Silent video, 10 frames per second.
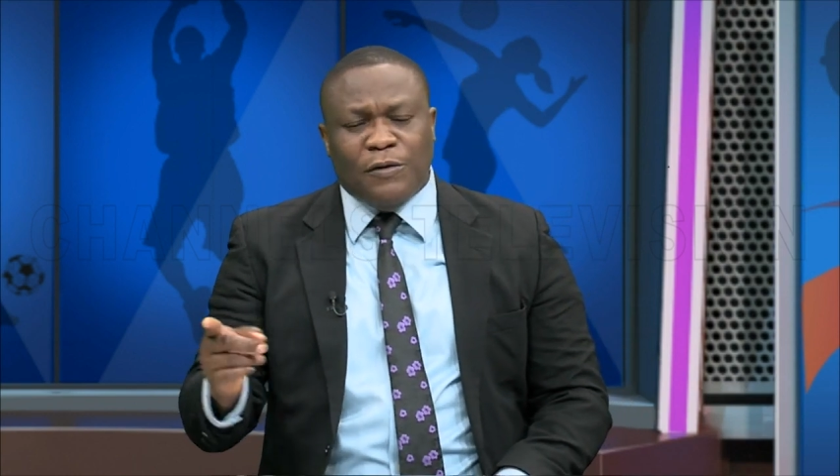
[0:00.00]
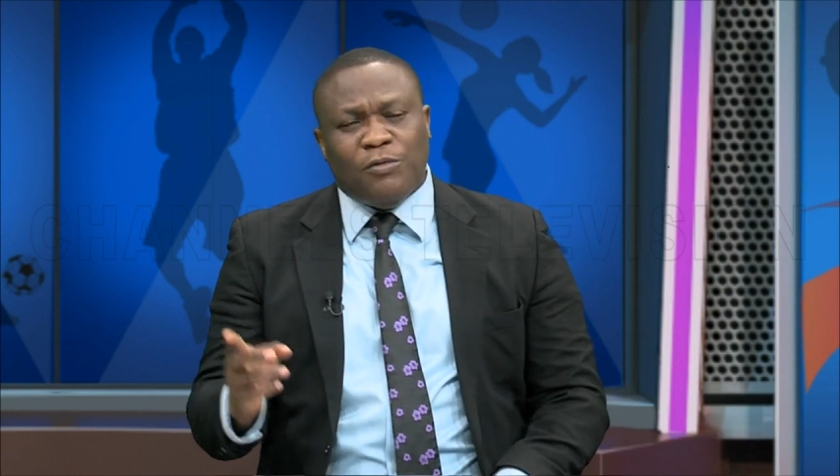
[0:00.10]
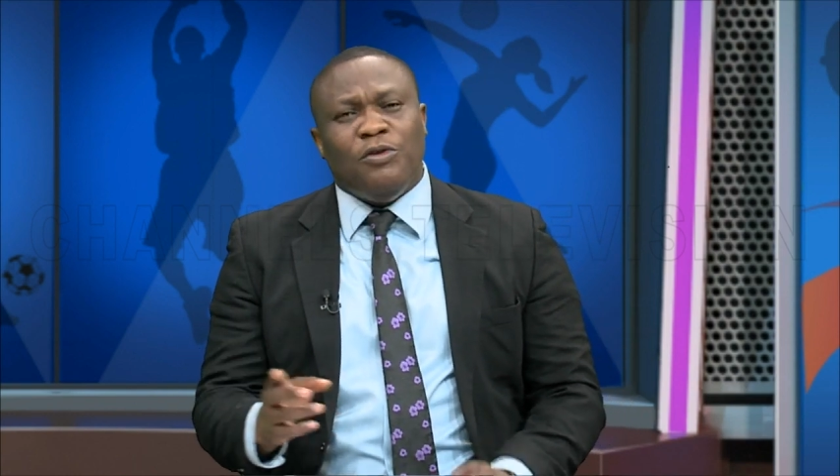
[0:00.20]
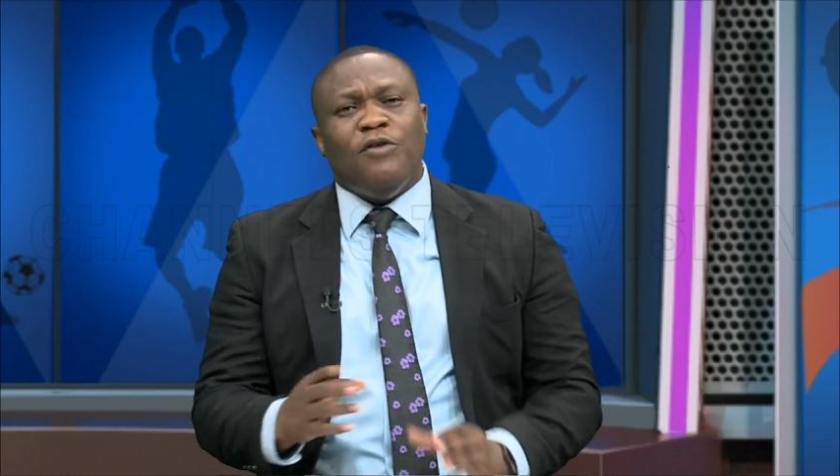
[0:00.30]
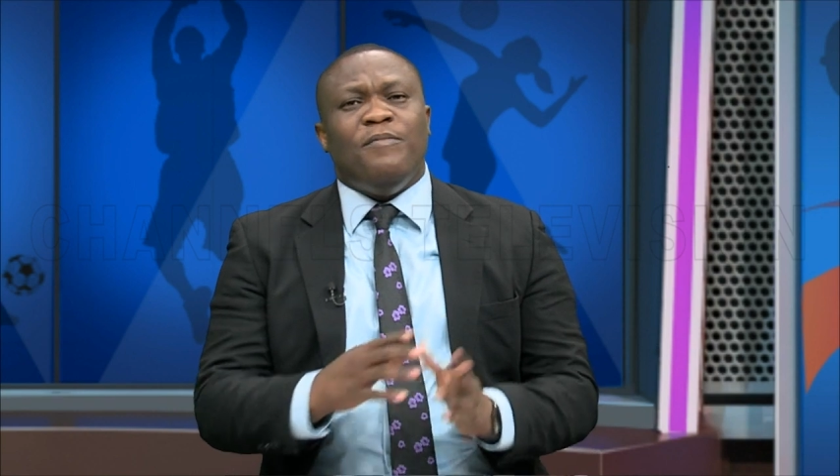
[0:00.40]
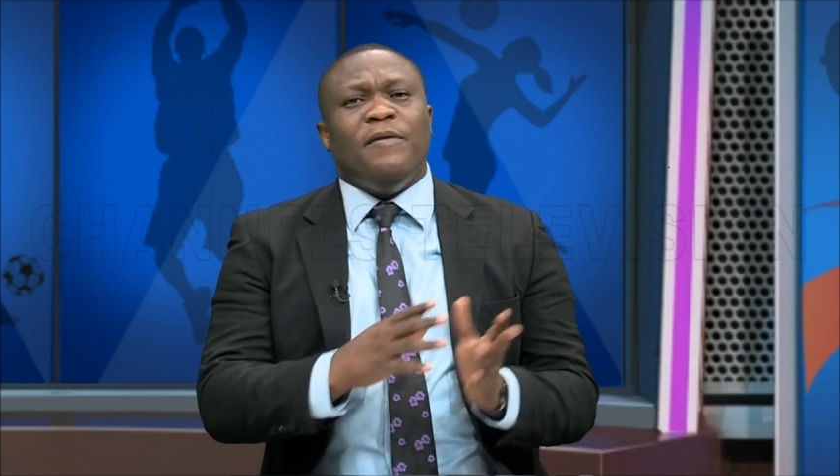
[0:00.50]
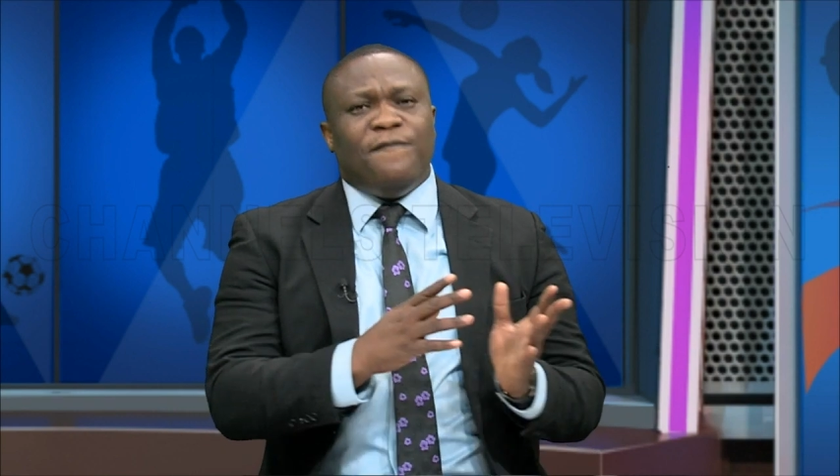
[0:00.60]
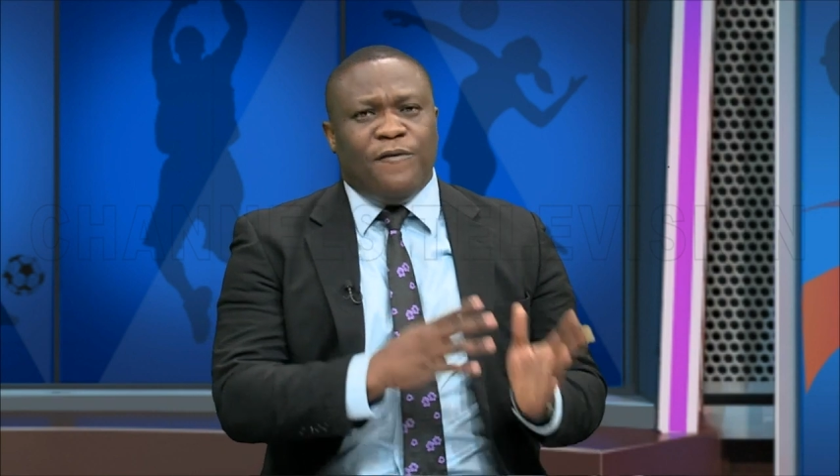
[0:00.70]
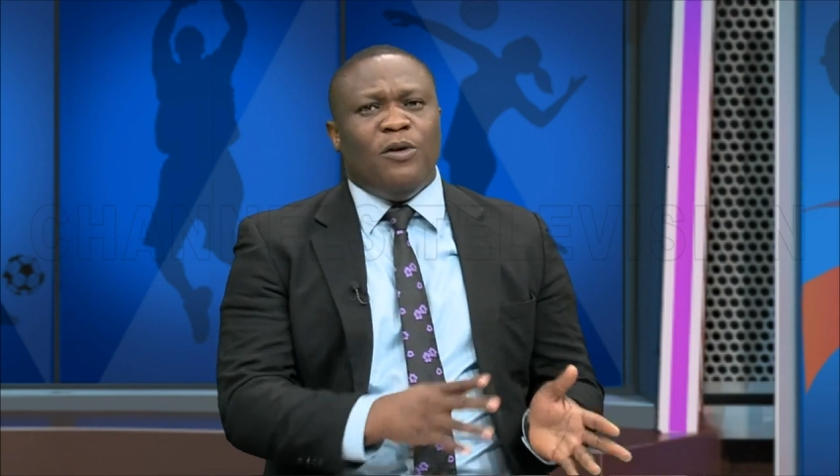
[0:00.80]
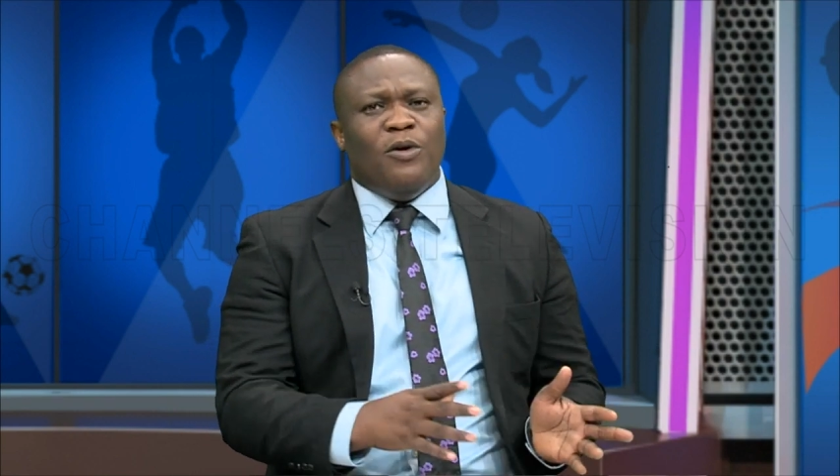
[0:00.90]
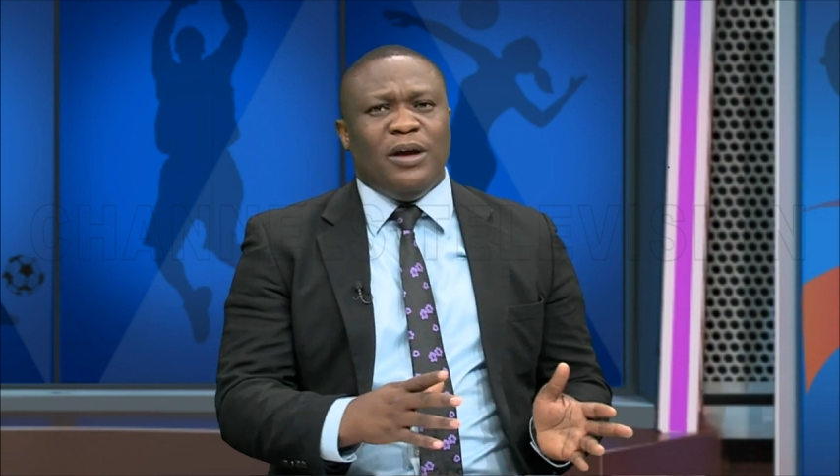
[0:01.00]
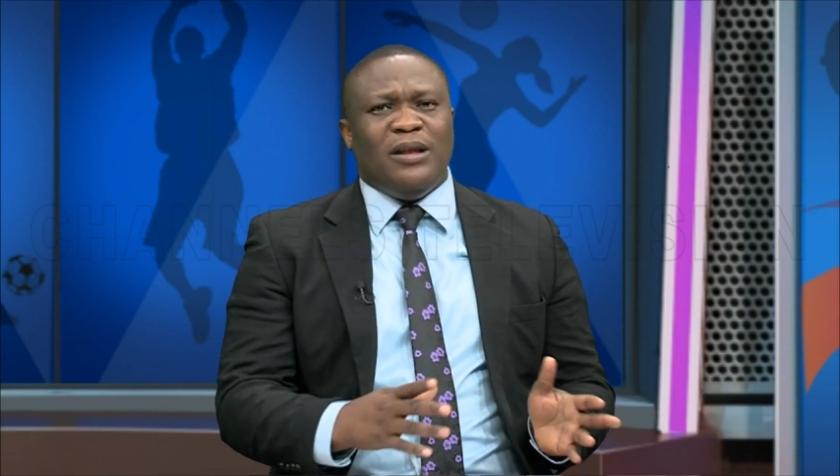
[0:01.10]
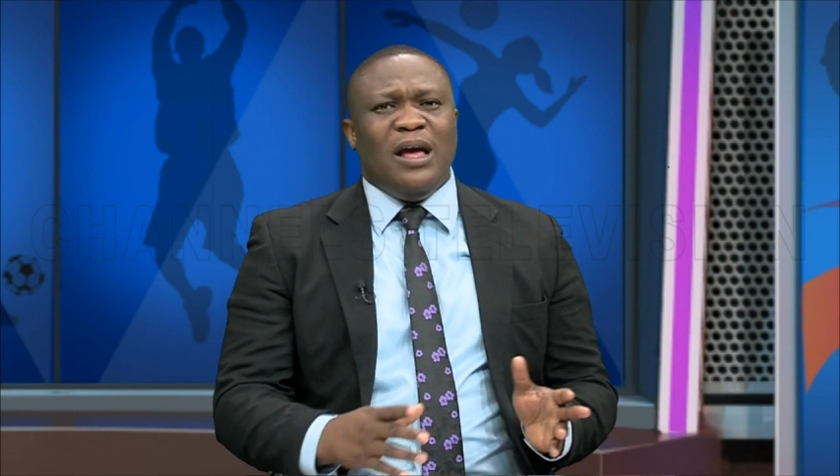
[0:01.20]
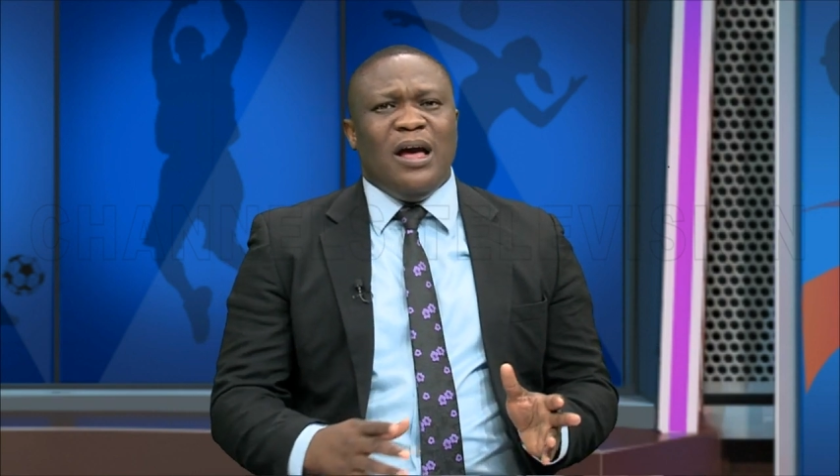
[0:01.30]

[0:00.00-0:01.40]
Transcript: you, you've been following